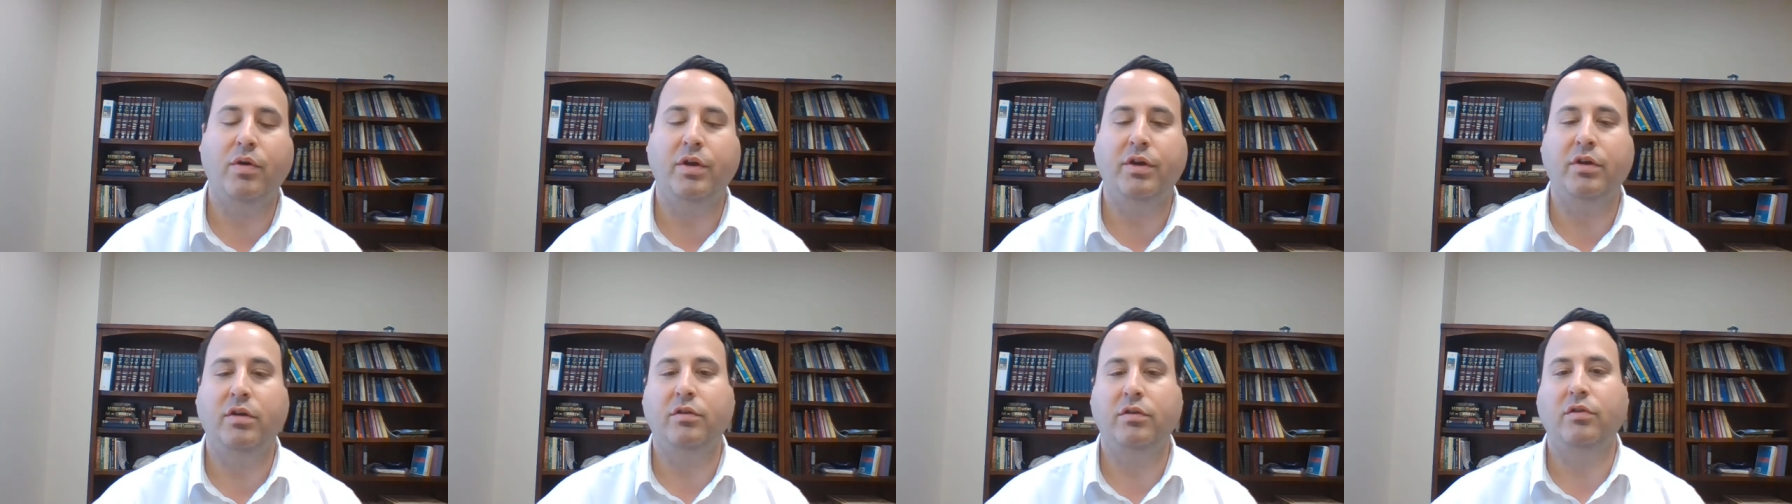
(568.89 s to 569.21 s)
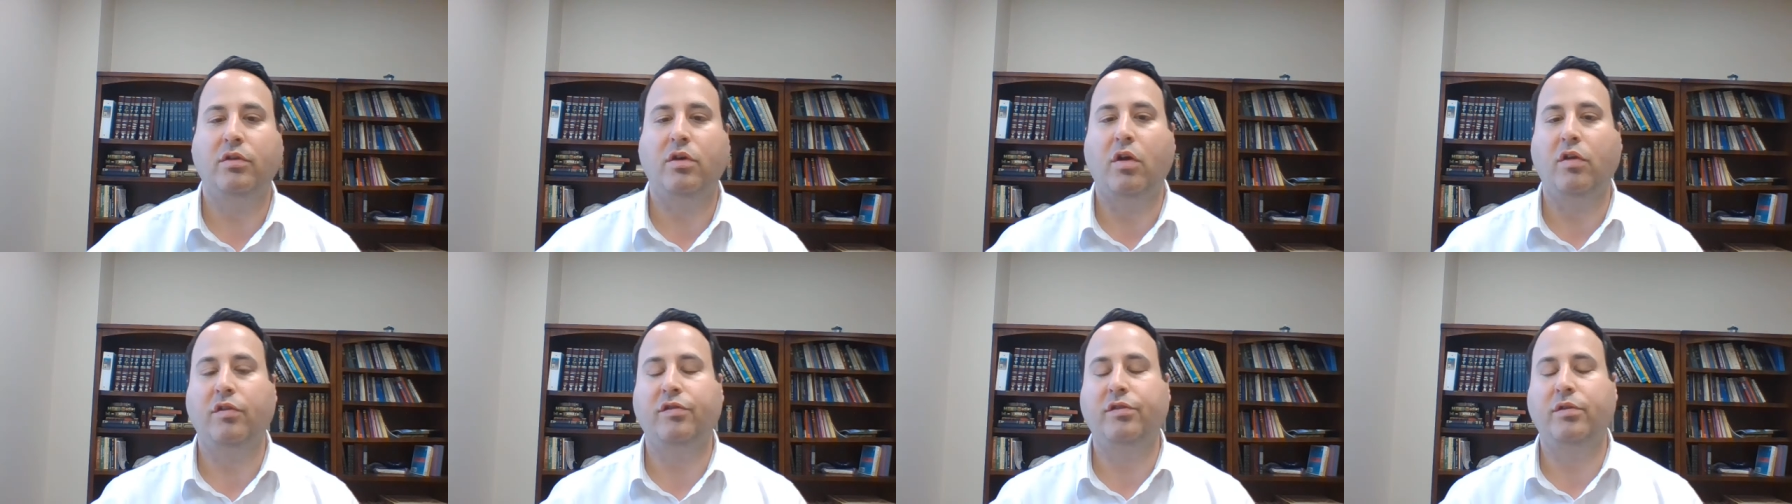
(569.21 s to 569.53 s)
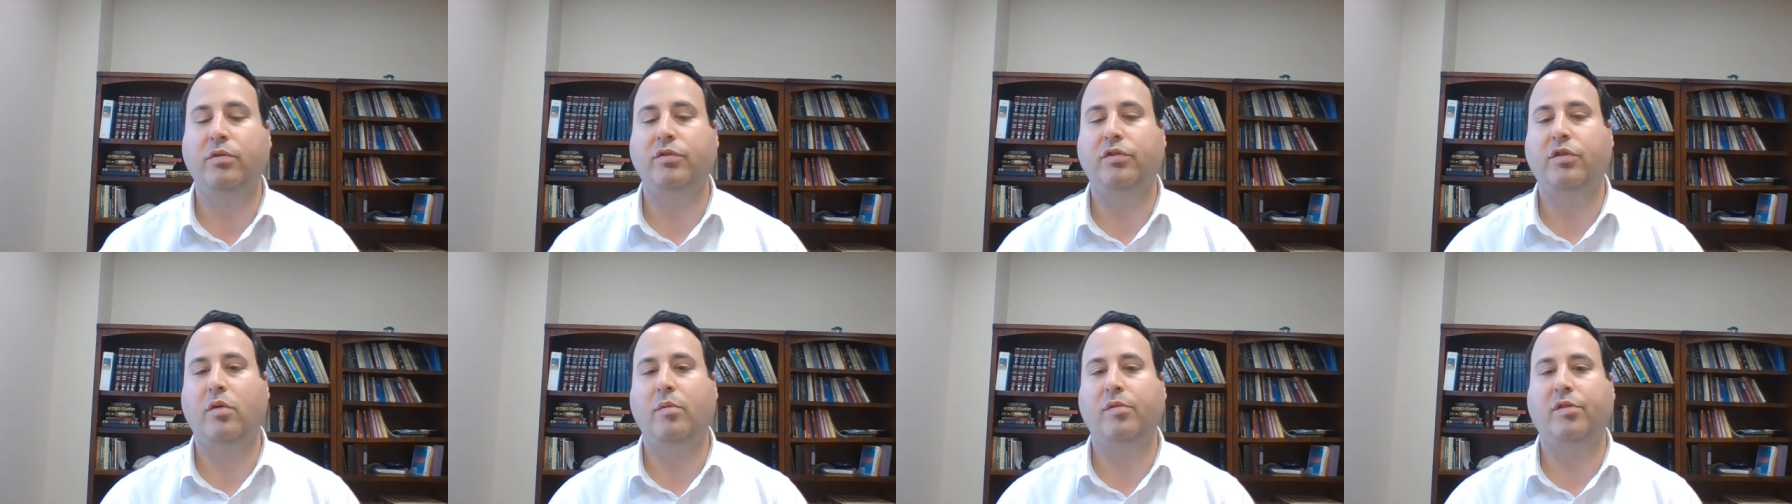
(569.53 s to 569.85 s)
And also
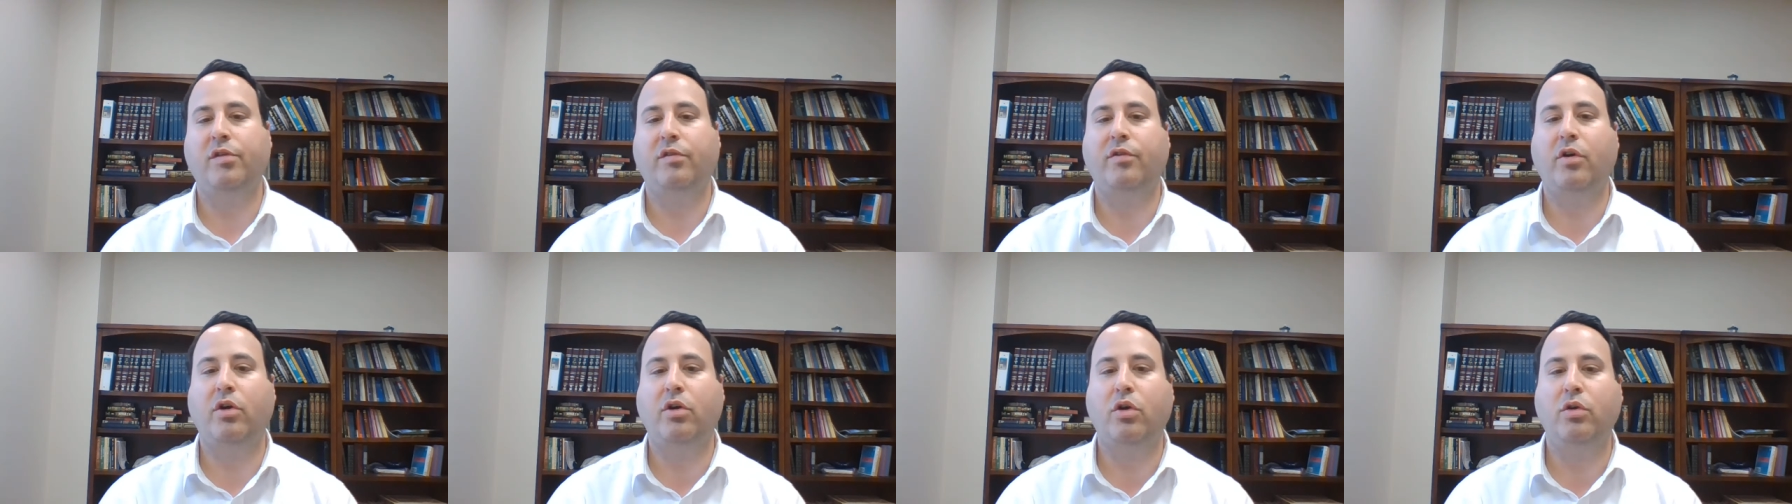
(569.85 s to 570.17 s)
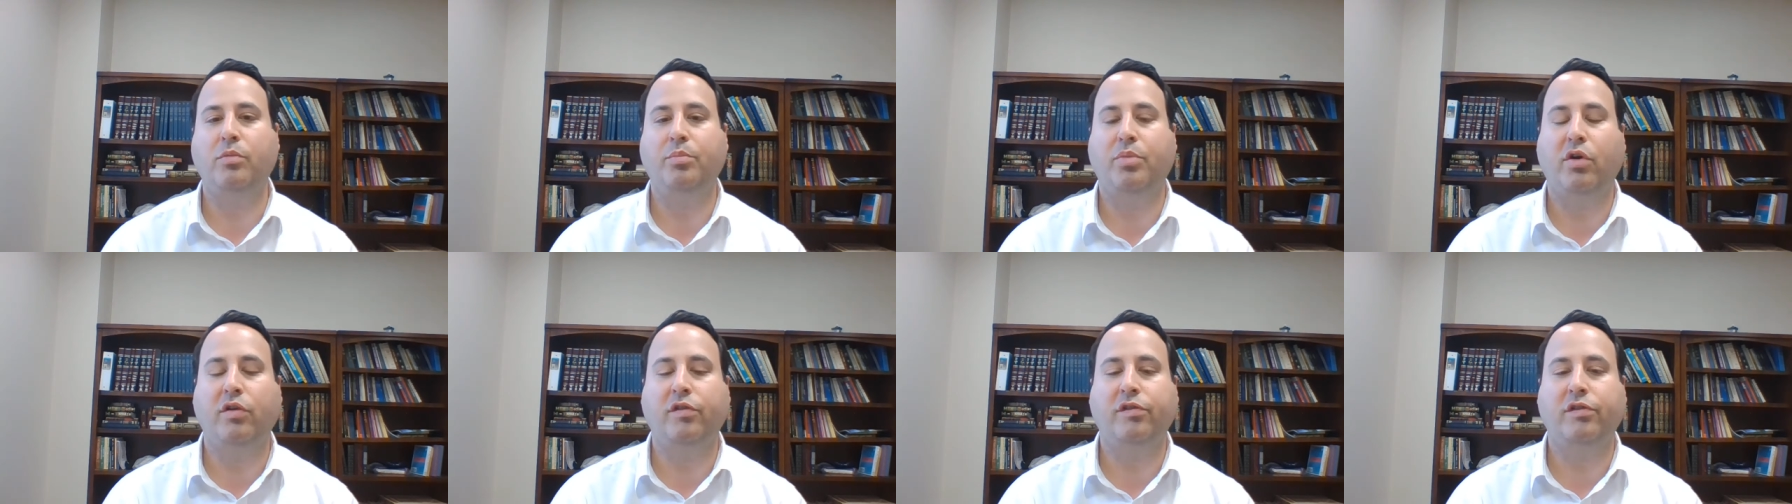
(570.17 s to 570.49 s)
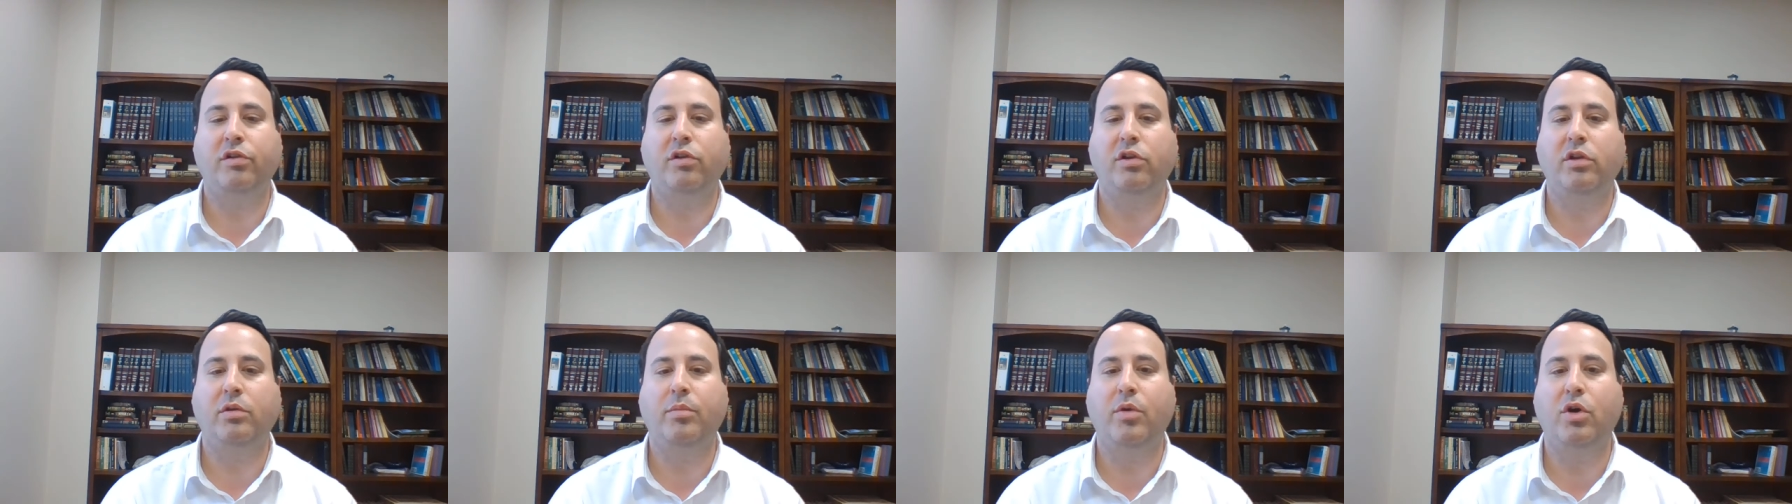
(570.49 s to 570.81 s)
in terms of our own
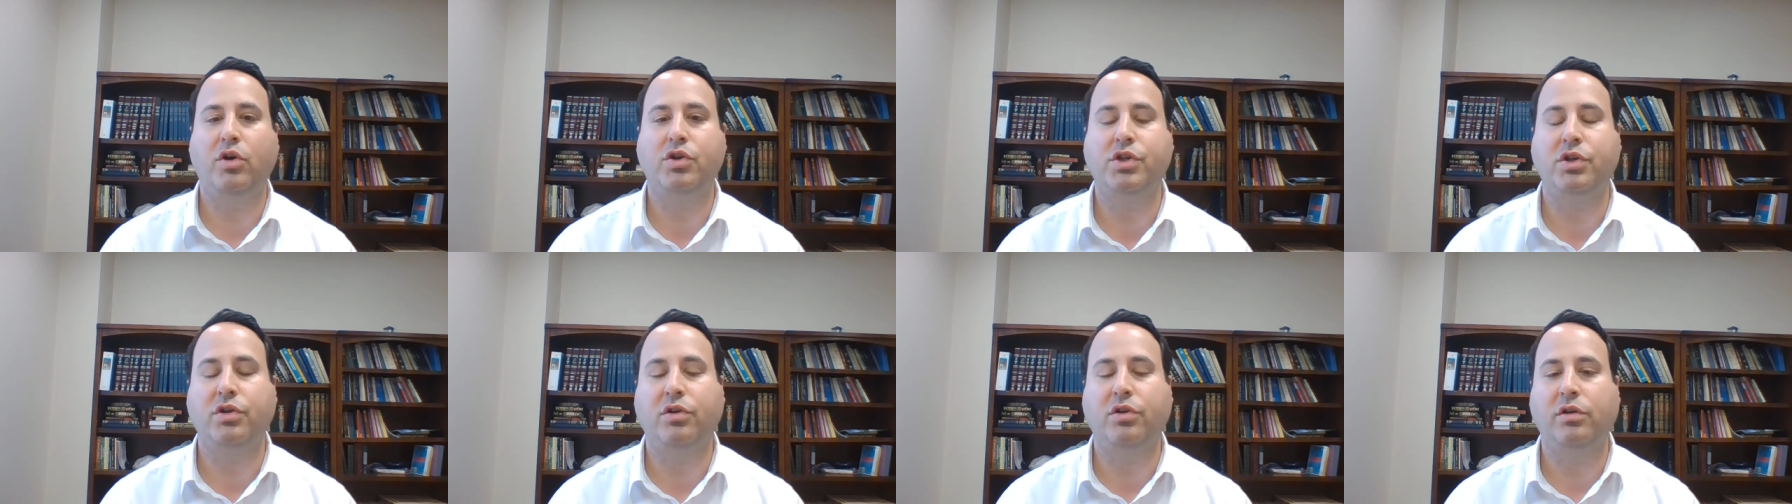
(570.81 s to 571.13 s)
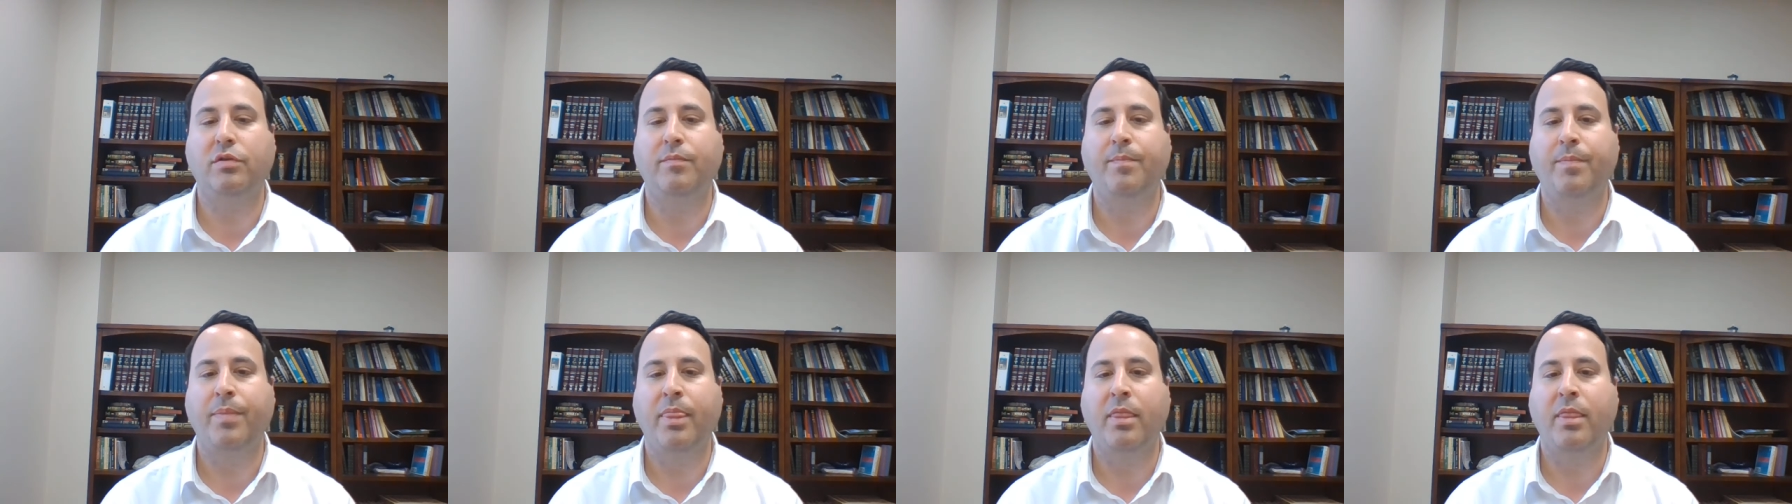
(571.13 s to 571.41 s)
personal, emotional,